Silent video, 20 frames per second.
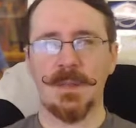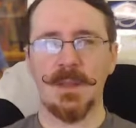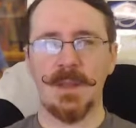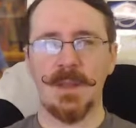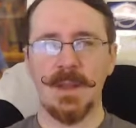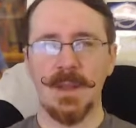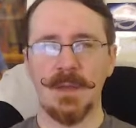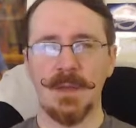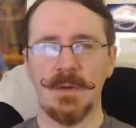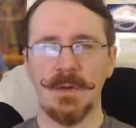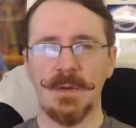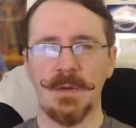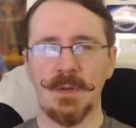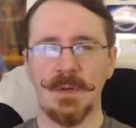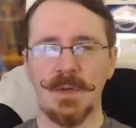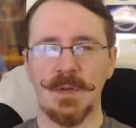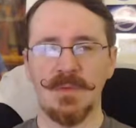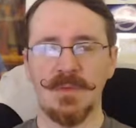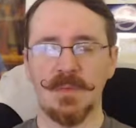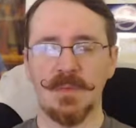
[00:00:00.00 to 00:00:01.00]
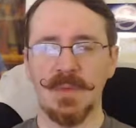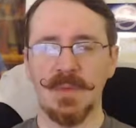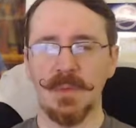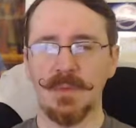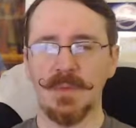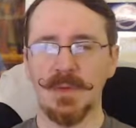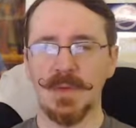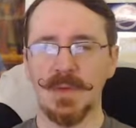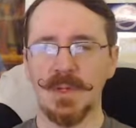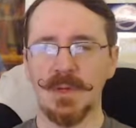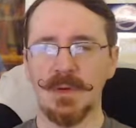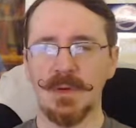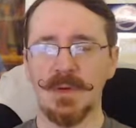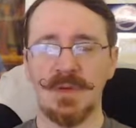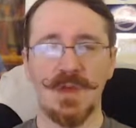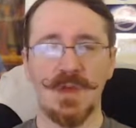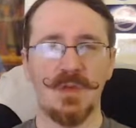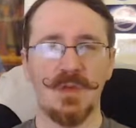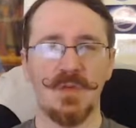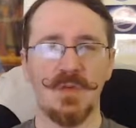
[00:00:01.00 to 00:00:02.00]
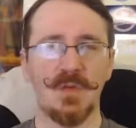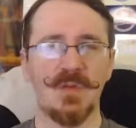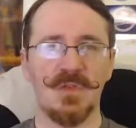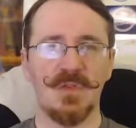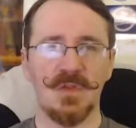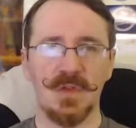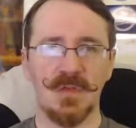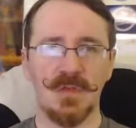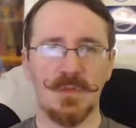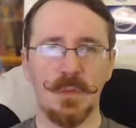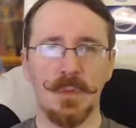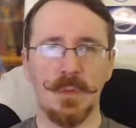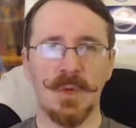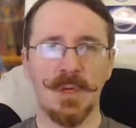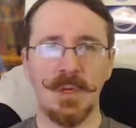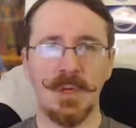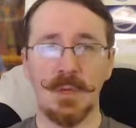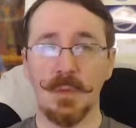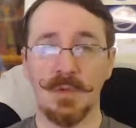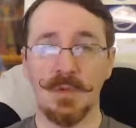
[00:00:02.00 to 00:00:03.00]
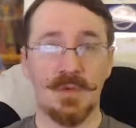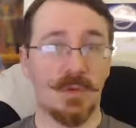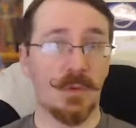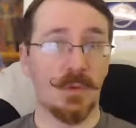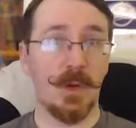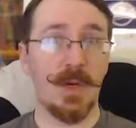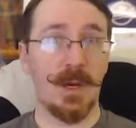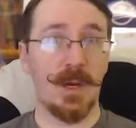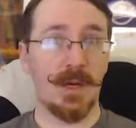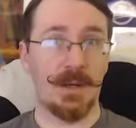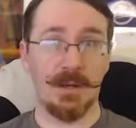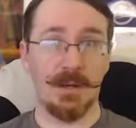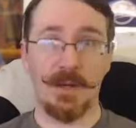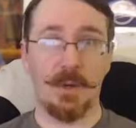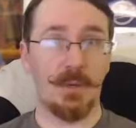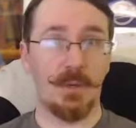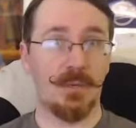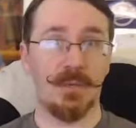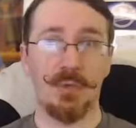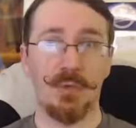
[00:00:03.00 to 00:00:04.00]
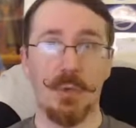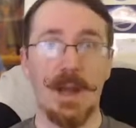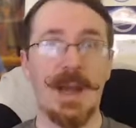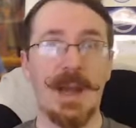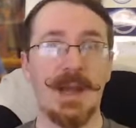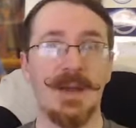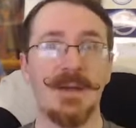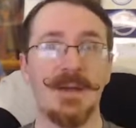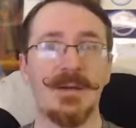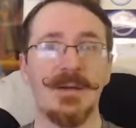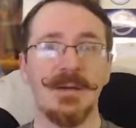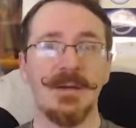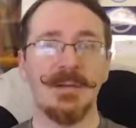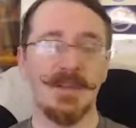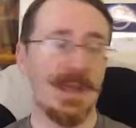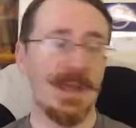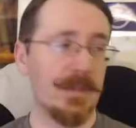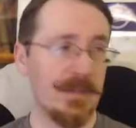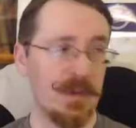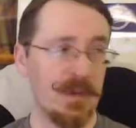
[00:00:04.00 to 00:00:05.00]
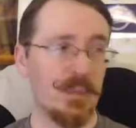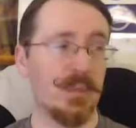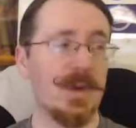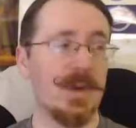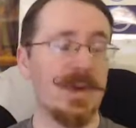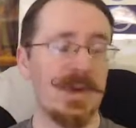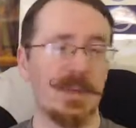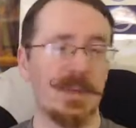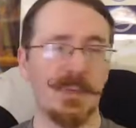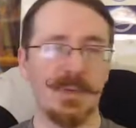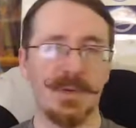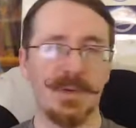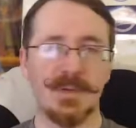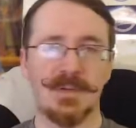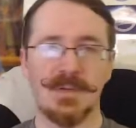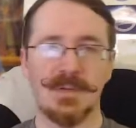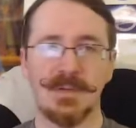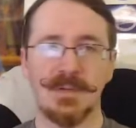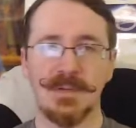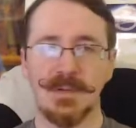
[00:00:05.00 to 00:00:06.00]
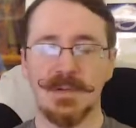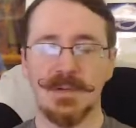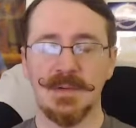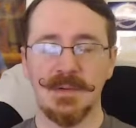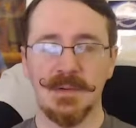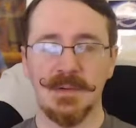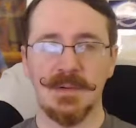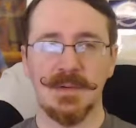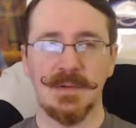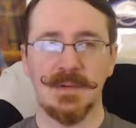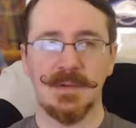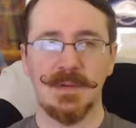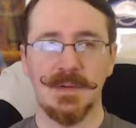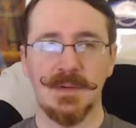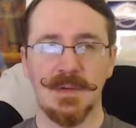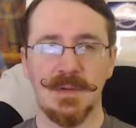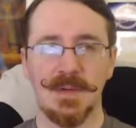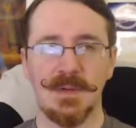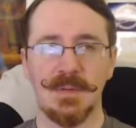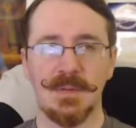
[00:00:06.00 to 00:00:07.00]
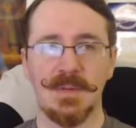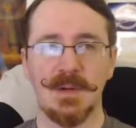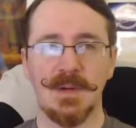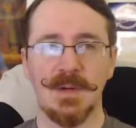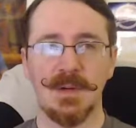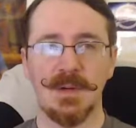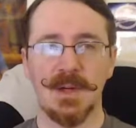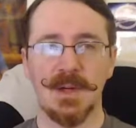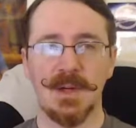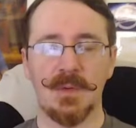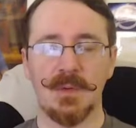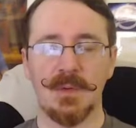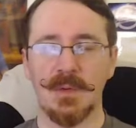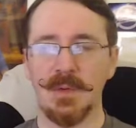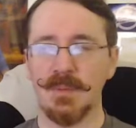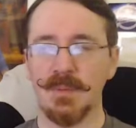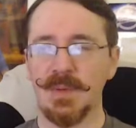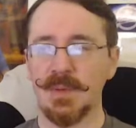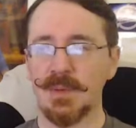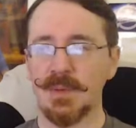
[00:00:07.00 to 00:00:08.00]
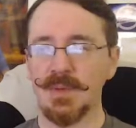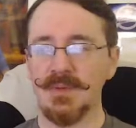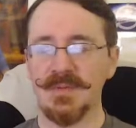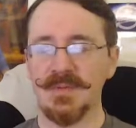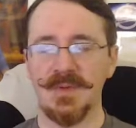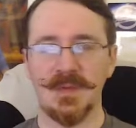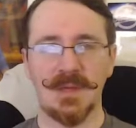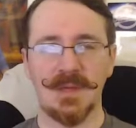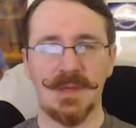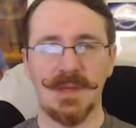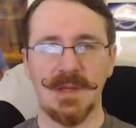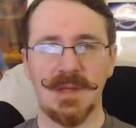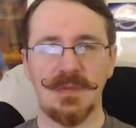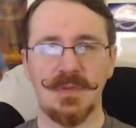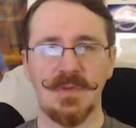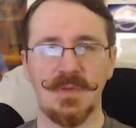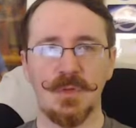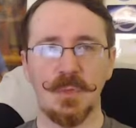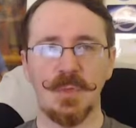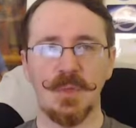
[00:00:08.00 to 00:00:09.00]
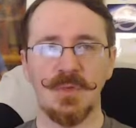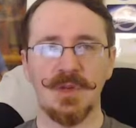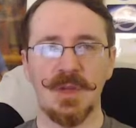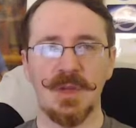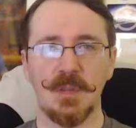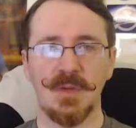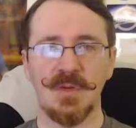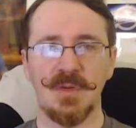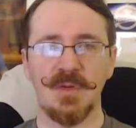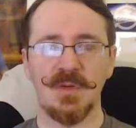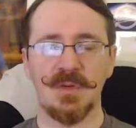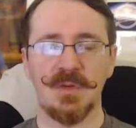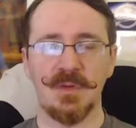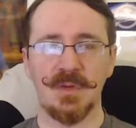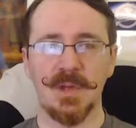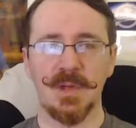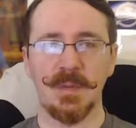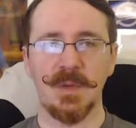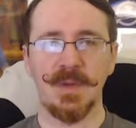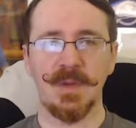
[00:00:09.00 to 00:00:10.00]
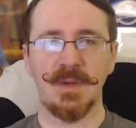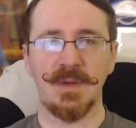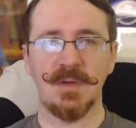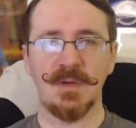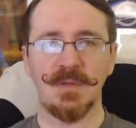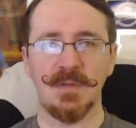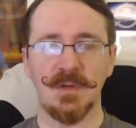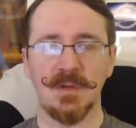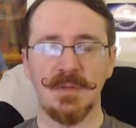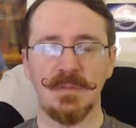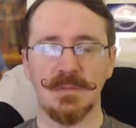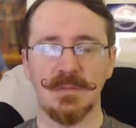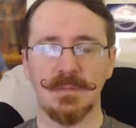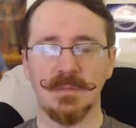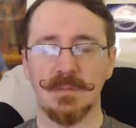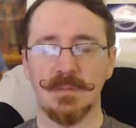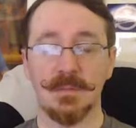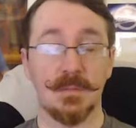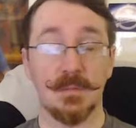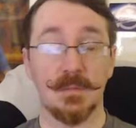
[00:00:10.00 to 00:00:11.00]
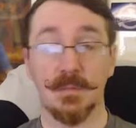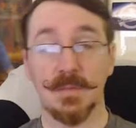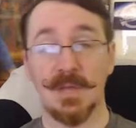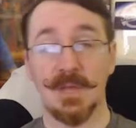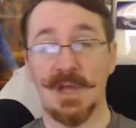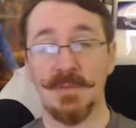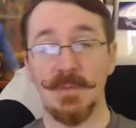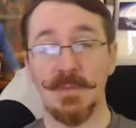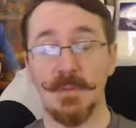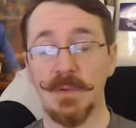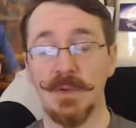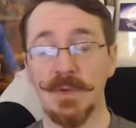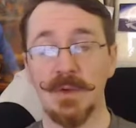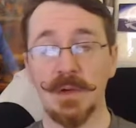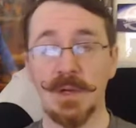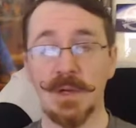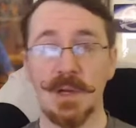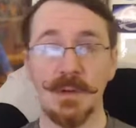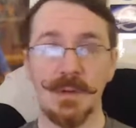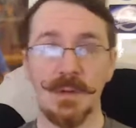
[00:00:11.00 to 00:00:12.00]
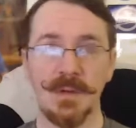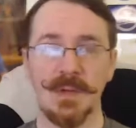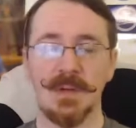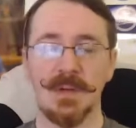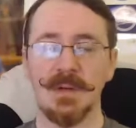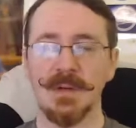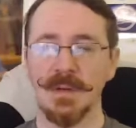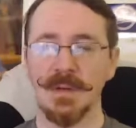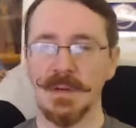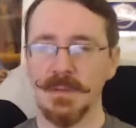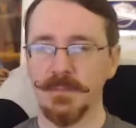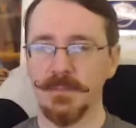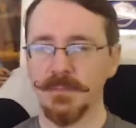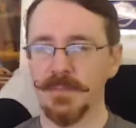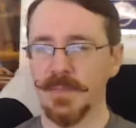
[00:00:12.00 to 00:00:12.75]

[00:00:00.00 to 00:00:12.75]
And the only way for people to get your attention is to give you money, which great, you know, great. That'd be great. But, you know, I don't want people to feel like they have to super chat me just to get my attention and have me read their comment kind of thing.